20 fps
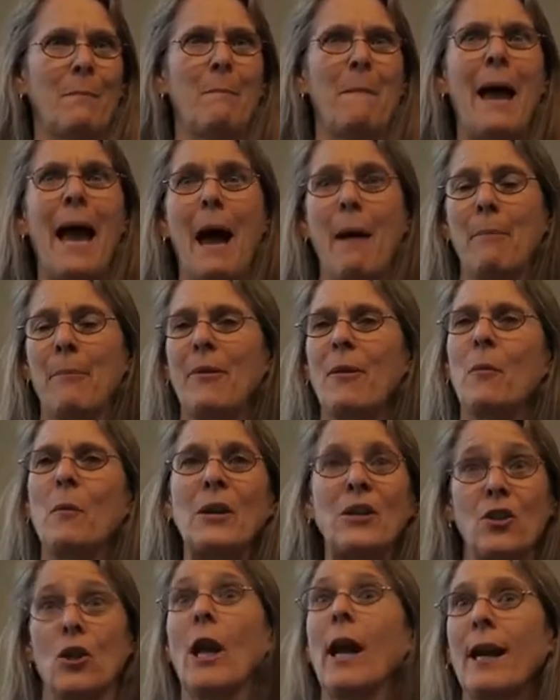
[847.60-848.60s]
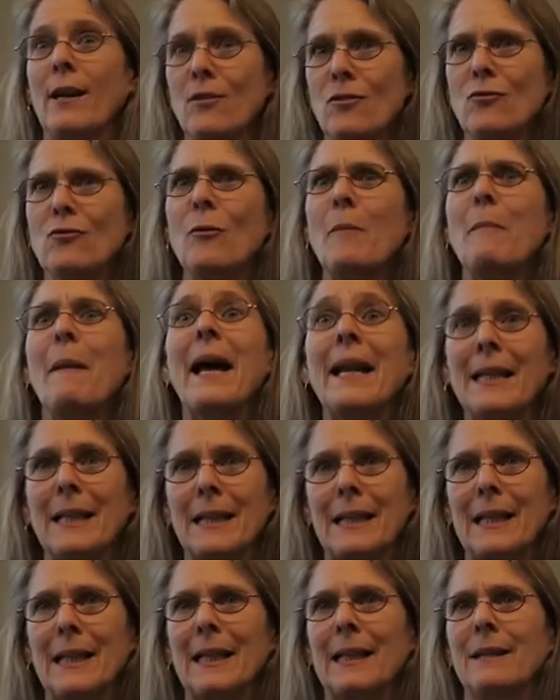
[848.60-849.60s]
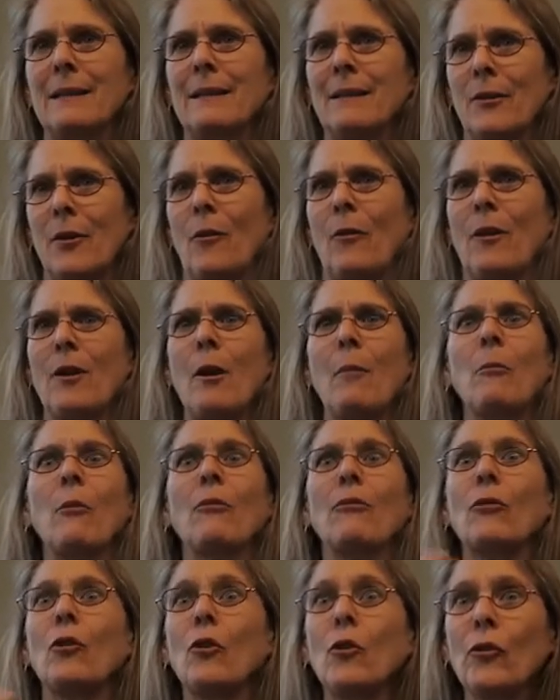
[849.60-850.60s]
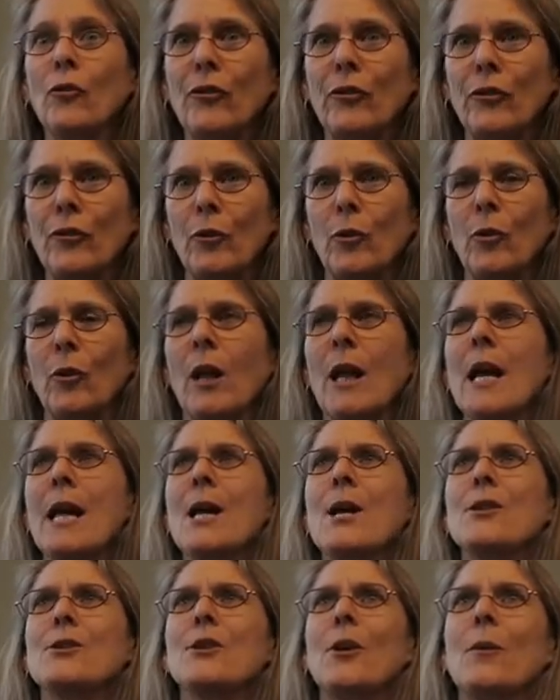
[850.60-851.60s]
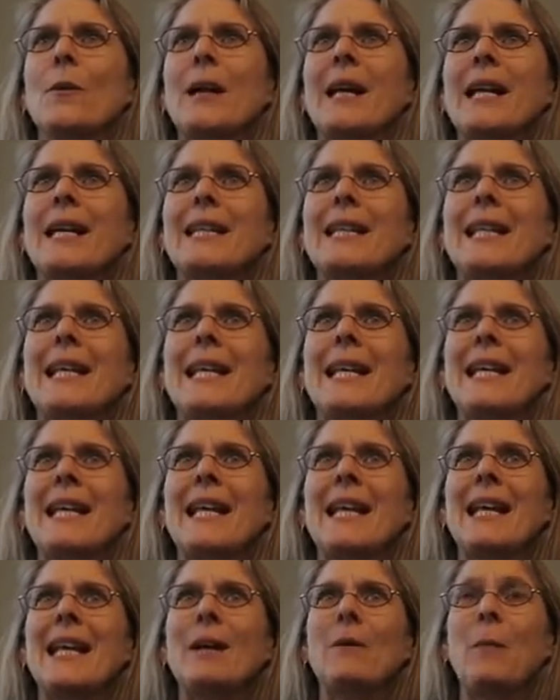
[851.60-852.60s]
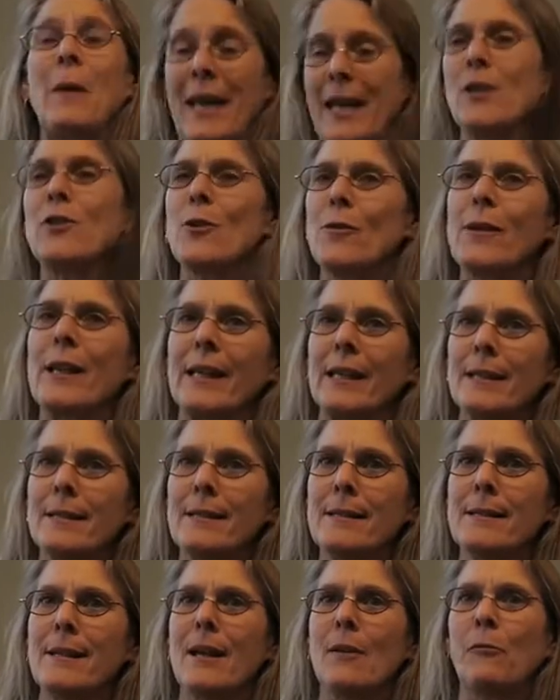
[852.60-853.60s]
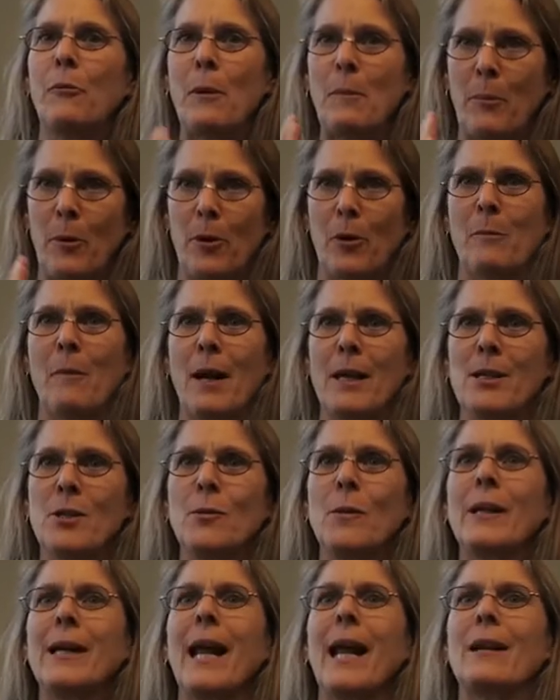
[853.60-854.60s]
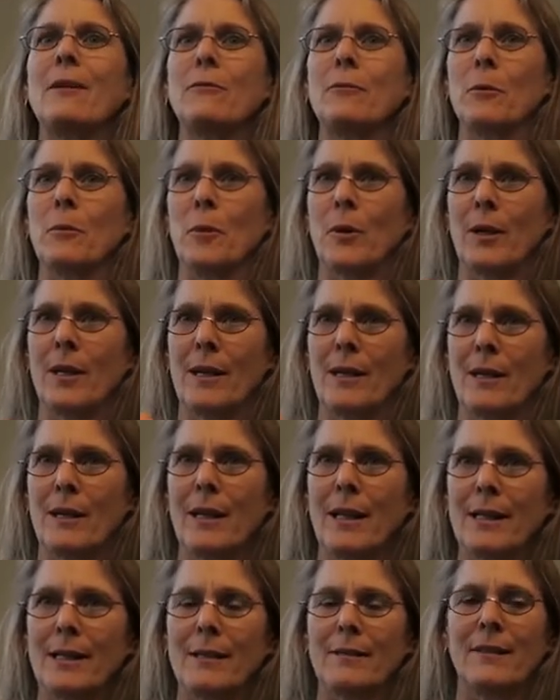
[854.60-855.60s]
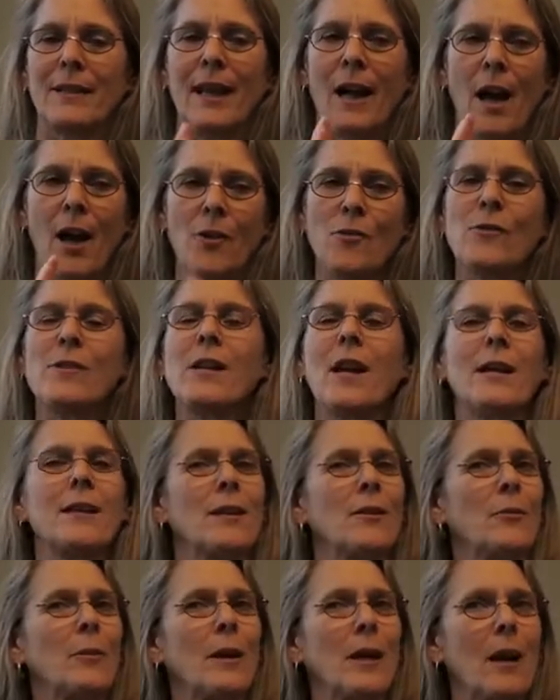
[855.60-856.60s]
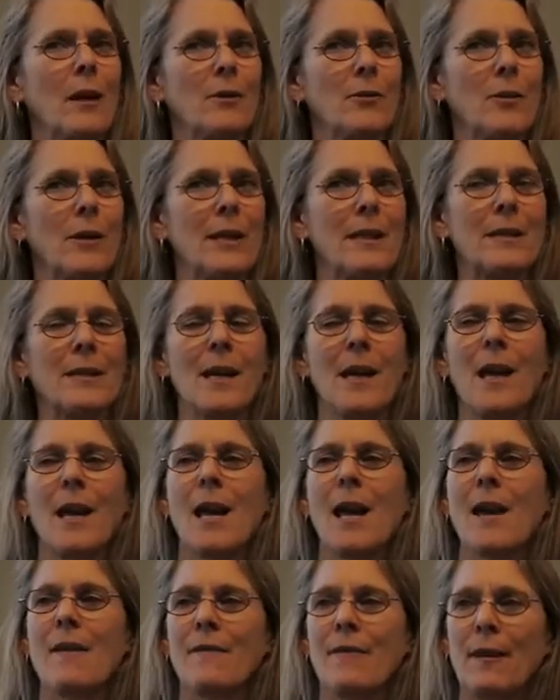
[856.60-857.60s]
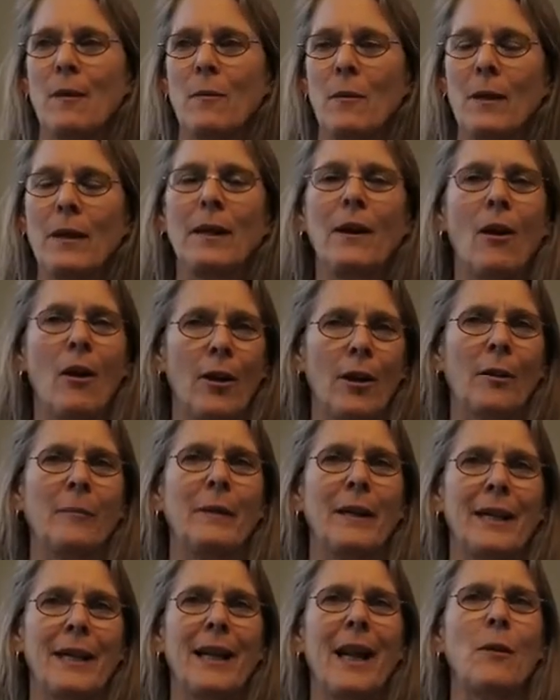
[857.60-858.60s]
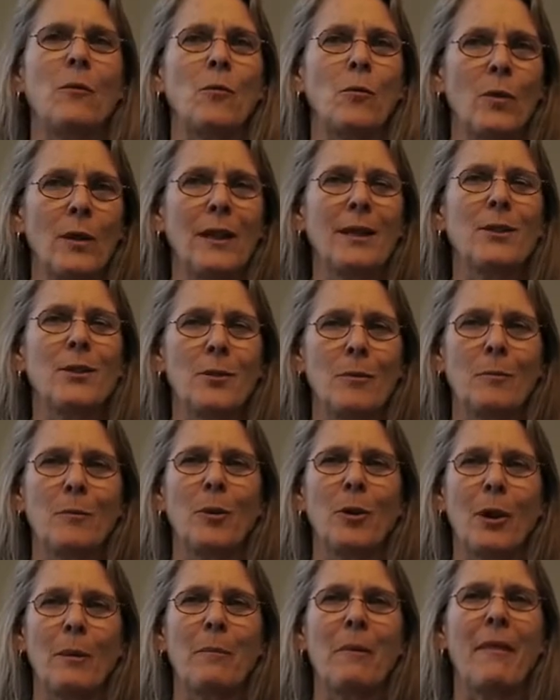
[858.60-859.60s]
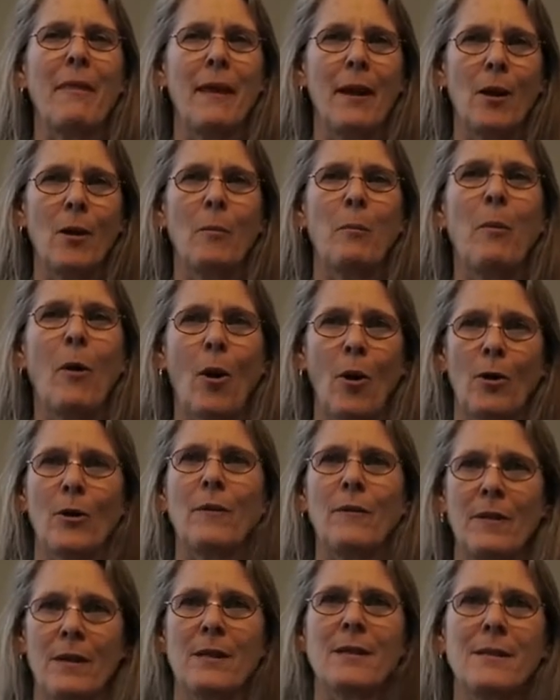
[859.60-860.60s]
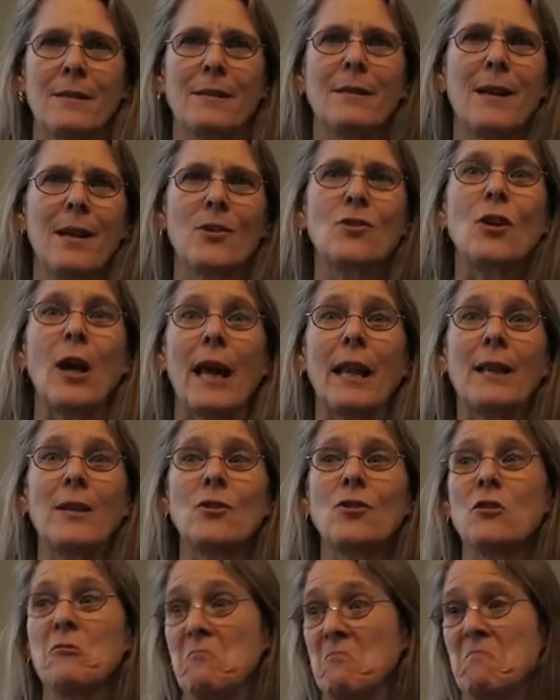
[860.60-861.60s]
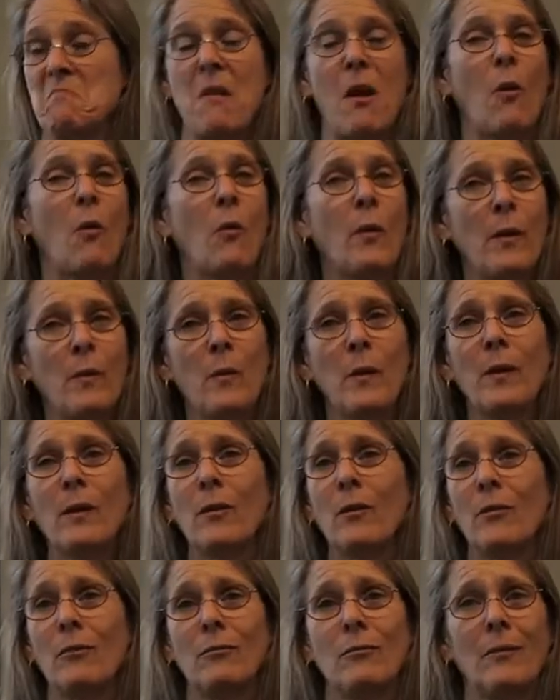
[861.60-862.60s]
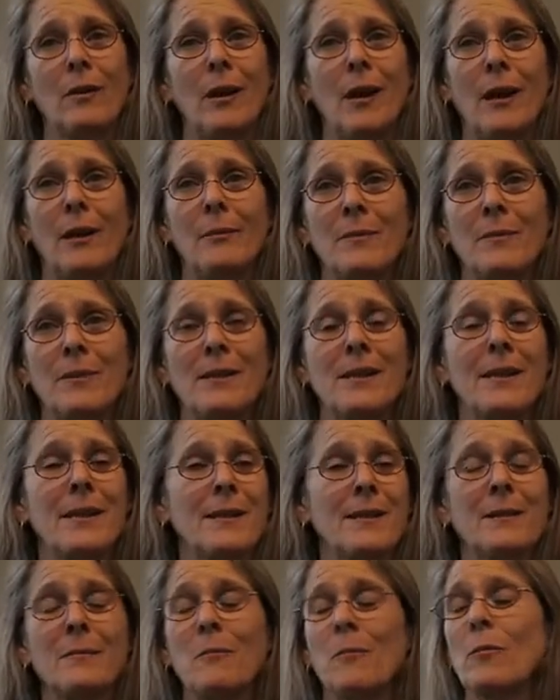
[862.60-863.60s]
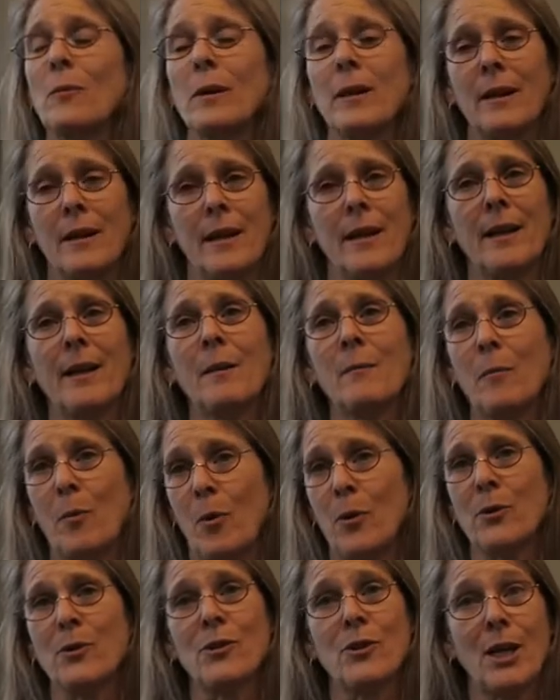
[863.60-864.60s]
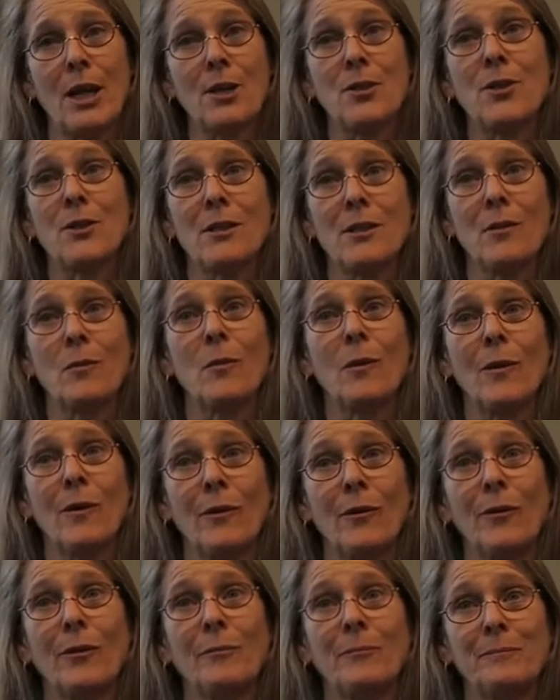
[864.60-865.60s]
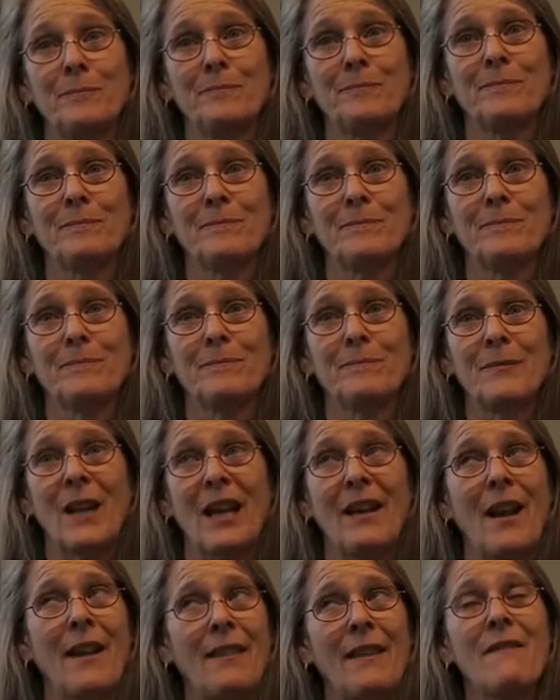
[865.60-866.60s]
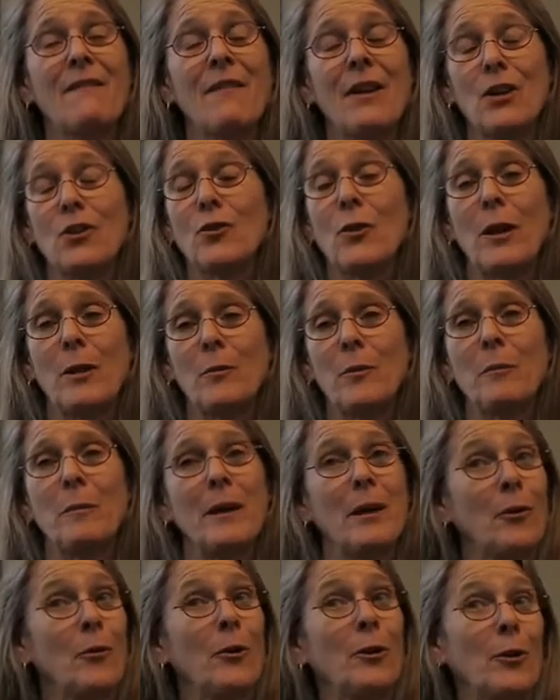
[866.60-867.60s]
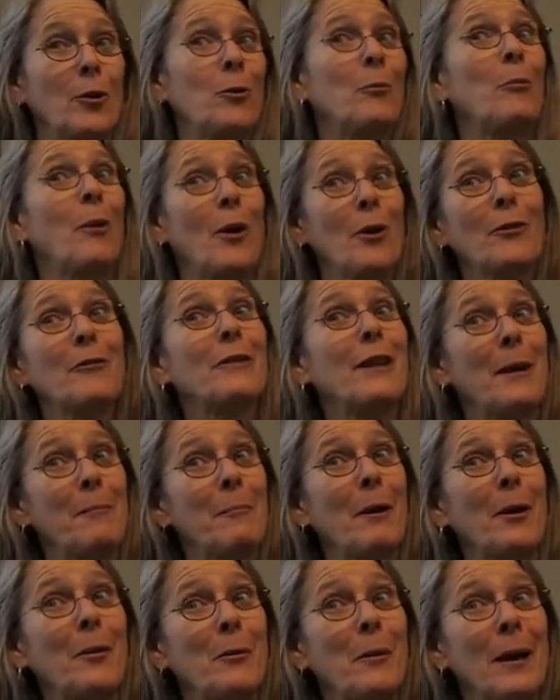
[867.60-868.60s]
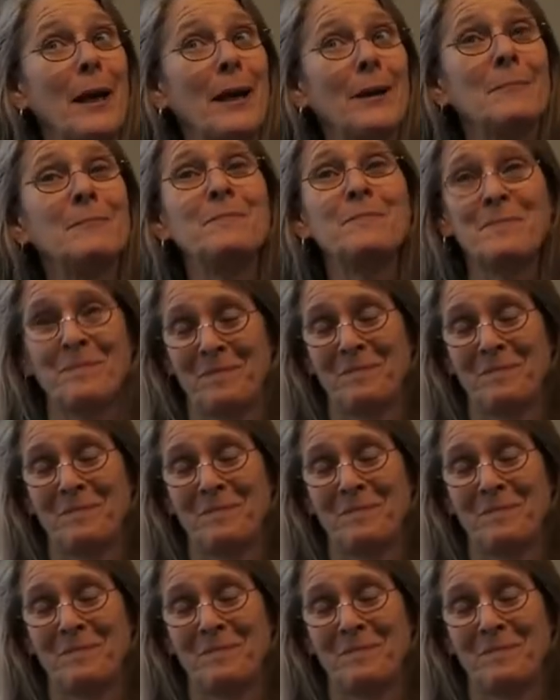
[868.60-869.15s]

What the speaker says: map that we changed dramatically. You know, the number of girls in school. So it we can do this if we put our minds to it and if we're working collectively. 193 countries, if they really are committed and really do pull up their part of this challenge, we will see some really important changes in the world. And I think Fairtrade will be a critical part of that, by the way.